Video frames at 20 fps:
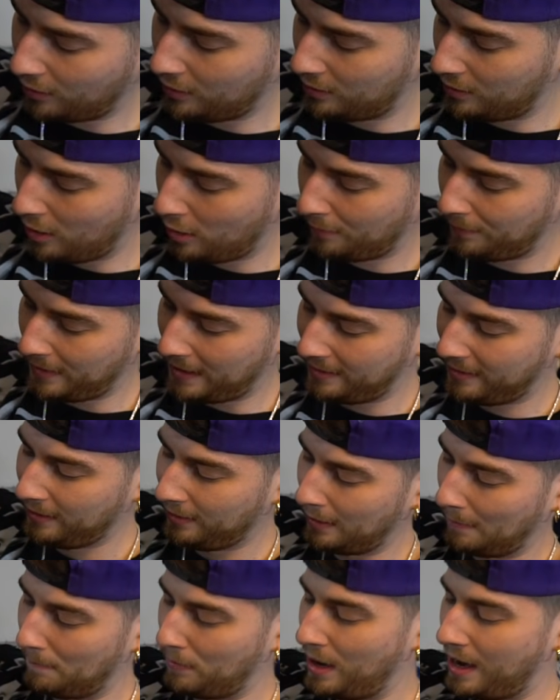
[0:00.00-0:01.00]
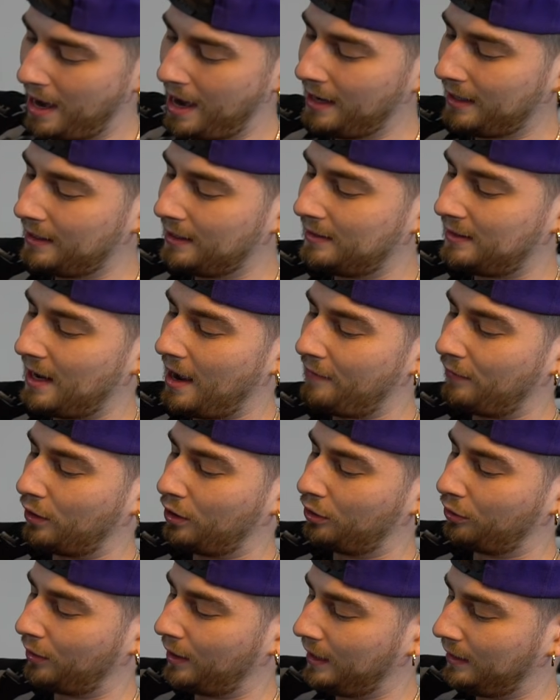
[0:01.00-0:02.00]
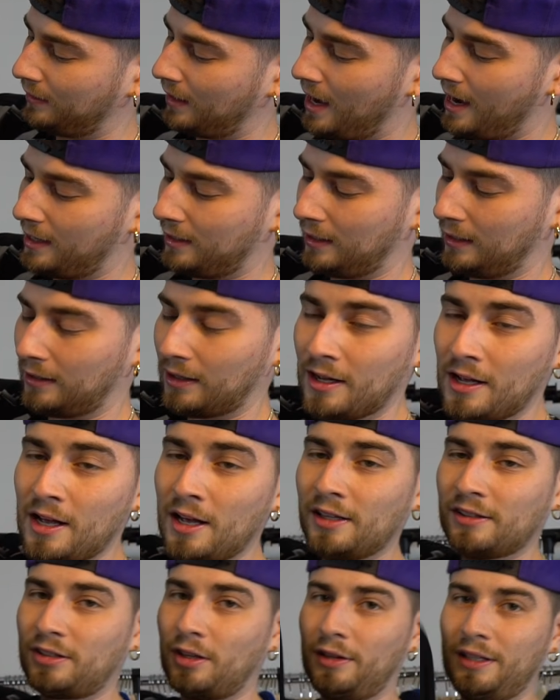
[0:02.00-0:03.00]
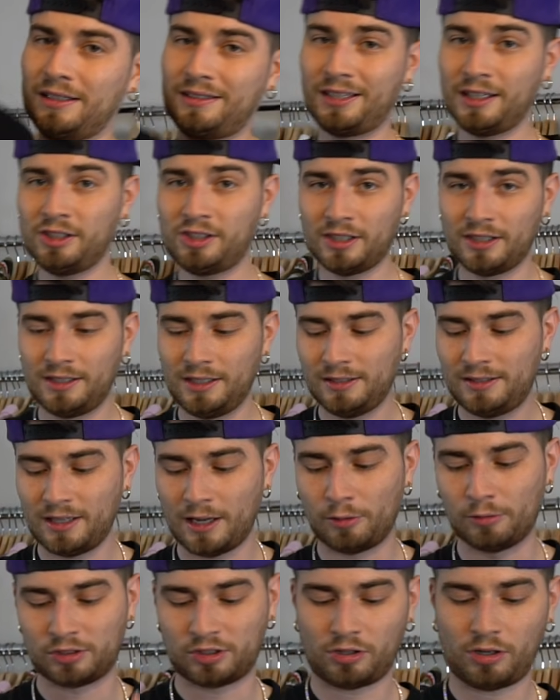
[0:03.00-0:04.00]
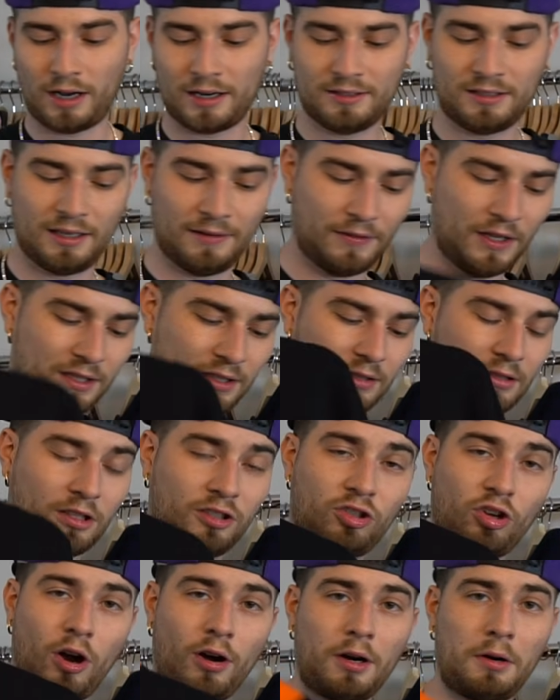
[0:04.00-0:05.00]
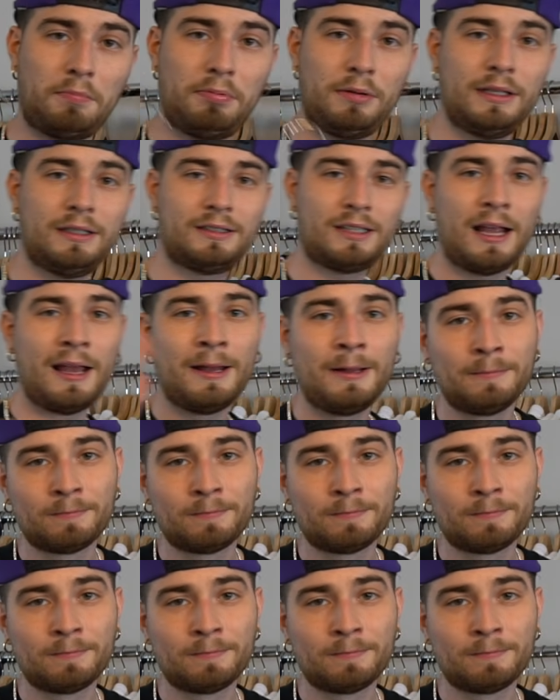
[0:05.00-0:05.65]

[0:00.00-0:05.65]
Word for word: are dope. And then the pockets have a green lining. So the attention to detail was crazy. And this is a Starter piece.